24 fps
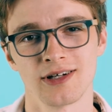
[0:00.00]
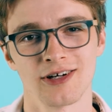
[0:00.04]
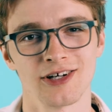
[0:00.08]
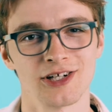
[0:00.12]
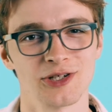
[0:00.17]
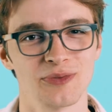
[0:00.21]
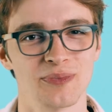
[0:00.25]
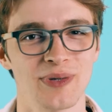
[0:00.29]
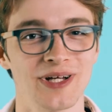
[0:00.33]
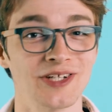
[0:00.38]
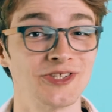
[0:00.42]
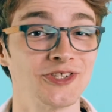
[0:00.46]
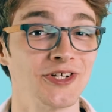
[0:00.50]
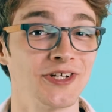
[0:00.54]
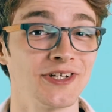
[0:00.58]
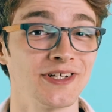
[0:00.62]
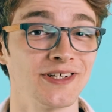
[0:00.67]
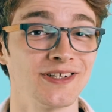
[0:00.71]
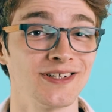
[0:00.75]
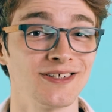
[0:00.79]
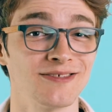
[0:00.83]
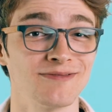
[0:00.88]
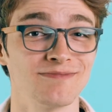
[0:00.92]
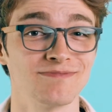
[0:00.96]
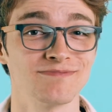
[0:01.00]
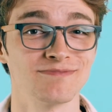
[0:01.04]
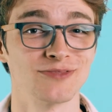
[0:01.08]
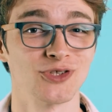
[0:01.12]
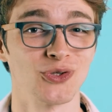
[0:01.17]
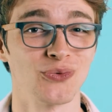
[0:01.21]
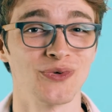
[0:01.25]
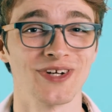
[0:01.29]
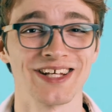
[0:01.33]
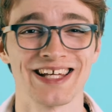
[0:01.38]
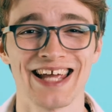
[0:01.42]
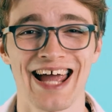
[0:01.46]
Are you pitching
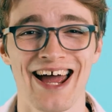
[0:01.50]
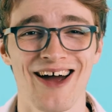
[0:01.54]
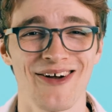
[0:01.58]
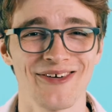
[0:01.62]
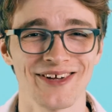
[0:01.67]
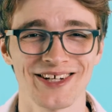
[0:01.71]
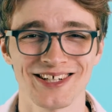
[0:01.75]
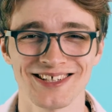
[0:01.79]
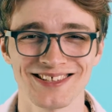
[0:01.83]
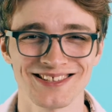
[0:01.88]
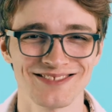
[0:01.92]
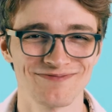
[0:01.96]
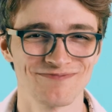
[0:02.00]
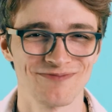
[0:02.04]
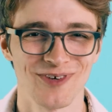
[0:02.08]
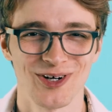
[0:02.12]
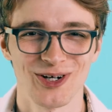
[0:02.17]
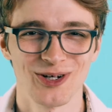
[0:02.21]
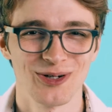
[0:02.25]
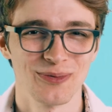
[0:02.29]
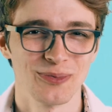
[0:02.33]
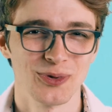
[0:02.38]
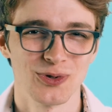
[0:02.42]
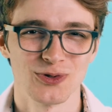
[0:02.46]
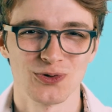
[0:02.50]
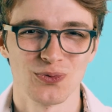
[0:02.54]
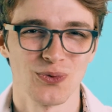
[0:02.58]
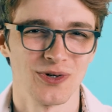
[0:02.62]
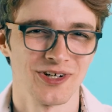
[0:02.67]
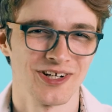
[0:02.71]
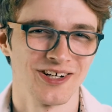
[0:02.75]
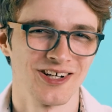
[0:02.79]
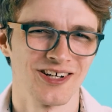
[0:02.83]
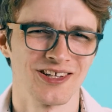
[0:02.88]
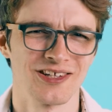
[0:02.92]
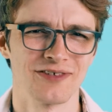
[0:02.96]
to an accounting firm who's
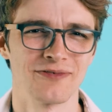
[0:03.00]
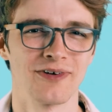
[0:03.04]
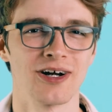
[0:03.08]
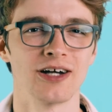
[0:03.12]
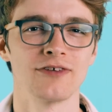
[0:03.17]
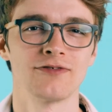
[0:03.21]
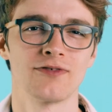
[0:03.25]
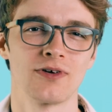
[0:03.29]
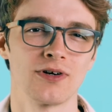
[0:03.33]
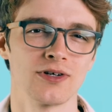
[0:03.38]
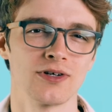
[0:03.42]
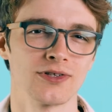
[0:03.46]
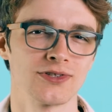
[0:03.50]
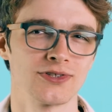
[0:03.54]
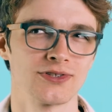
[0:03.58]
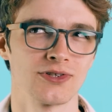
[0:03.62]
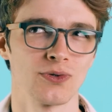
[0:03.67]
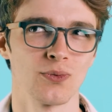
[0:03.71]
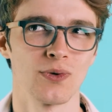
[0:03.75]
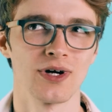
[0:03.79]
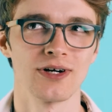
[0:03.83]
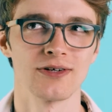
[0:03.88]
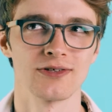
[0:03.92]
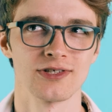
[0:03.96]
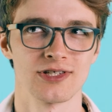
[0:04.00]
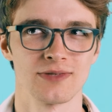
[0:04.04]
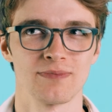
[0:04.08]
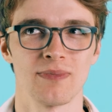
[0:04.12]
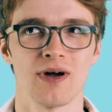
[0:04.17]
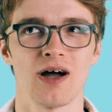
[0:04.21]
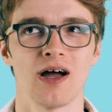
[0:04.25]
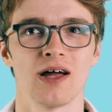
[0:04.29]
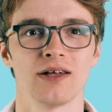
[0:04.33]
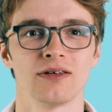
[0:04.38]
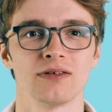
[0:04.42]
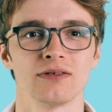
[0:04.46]
working on their very first awareness
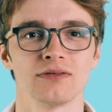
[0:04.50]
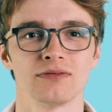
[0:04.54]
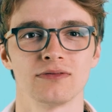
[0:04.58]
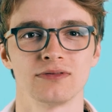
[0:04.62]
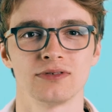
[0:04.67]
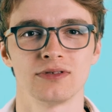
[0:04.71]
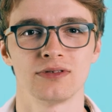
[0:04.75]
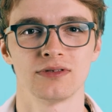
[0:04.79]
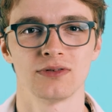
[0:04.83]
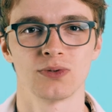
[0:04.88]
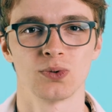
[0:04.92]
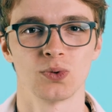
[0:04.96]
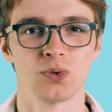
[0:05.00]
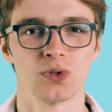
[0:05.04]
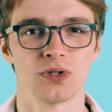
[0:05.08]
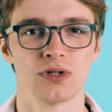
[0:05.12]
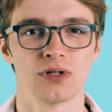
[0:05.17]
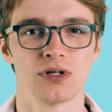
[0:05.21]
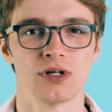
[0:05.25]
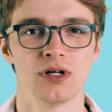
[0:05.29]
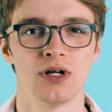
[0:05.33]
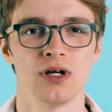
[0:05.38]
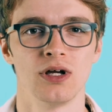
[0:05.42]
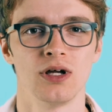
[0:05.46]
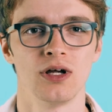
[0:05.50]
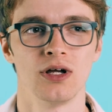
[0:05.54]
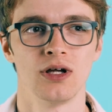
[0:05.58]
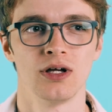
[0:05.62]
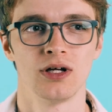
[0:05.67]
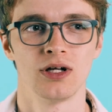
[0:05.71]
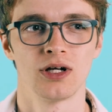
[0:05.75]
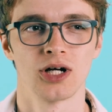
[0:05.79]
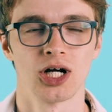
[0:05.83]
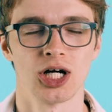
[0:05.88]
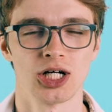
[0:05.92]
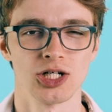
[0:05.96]
spot? Or
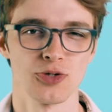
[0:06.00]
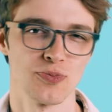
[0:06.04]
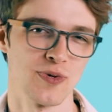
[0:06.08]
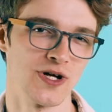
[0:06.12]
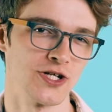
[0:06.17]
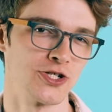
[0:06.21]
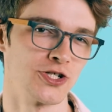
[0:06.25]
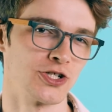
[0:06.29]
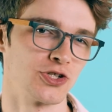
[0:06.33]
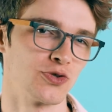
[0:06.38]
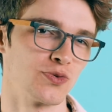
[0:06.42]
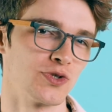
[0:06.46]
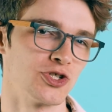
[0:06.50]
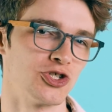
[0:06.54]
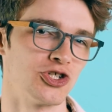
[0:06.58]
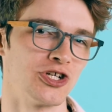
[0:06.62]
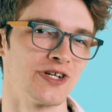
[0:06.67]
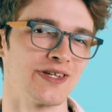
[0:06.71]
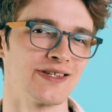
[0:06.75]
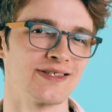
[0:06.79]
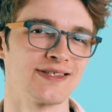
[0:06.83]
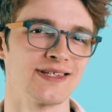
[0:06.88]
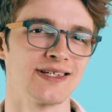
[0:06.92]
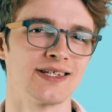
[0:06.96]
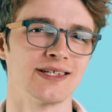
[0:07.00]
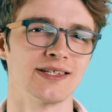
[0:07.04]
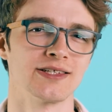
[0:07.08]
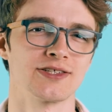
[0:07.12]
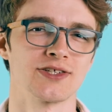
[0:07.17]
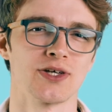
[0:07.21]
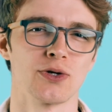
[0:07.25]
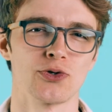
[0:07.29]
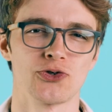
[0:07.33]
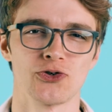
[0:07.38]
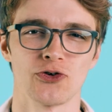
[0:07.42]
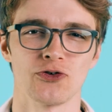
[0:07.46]
are you pitching to a Gen Z
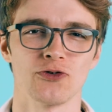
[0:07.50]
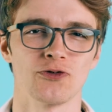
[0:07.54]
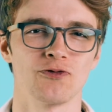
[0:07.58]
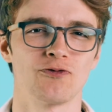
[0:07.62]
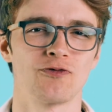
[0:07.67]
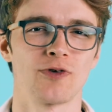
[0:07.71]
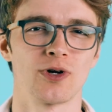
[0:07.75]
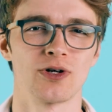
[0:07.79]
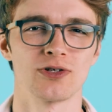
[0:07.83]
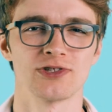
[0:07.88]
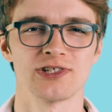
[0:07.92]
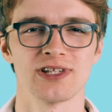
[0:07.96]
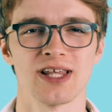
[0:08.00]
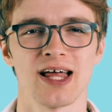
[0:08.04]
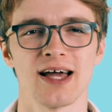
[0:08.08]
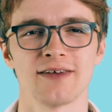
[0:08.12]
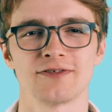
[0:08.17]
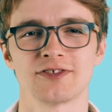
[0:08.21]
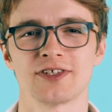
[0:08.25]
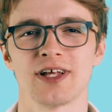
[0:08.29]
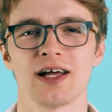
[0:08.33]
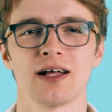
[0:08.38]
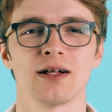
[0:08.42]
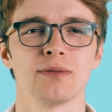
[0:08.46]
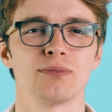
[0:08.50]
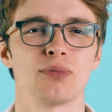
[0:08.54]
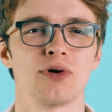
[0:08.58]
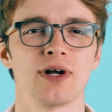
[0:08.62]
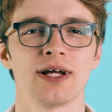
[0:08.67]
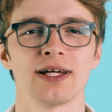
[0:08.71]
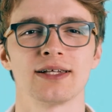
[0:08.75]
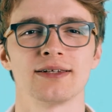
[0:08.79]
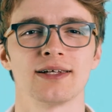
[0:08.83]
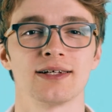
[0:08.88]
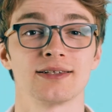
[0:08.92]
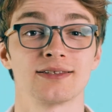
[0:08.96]
social-first lifestyle
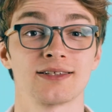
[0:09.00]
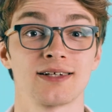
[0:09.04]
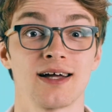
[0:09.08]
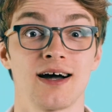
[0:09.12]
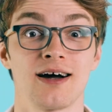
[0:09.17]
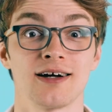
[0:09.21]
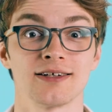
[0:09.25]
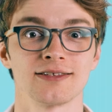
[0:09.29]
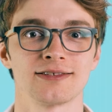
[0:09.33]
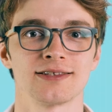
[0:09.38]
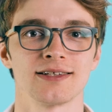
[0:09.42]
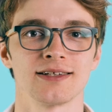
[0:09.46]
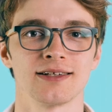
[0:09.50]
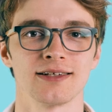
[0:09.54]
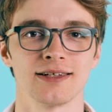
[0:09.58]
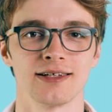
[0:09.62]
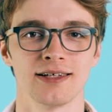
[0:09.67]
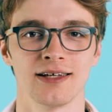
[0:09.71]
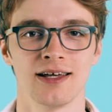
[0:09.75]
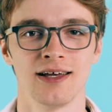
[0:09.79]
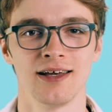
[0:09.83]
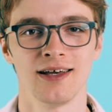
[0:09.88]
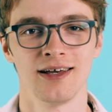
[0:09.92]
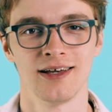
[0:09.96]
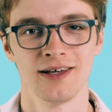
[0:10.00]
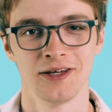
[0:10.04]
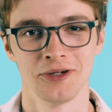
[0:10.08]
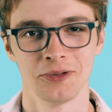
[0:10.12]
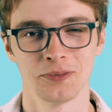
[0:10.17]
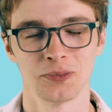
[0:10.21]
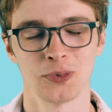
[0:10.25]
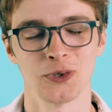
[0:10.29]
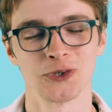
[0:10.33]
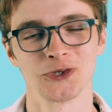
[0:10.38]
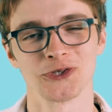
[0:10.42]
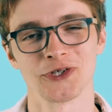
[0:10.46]
brand that's constantly
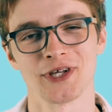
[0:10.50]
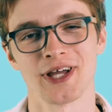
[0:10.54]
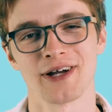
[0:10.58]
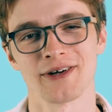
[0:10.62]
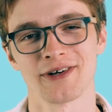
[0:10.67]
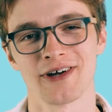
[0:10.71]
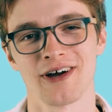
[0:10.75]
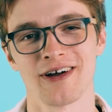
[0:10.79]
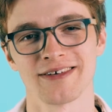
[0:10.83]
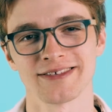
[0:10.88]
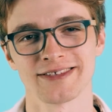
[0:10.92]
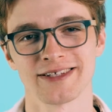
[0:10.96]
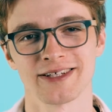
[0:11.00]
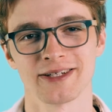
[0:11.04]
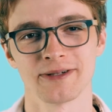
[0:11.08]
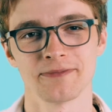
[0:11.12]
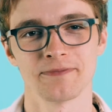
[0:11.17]
pushing out content?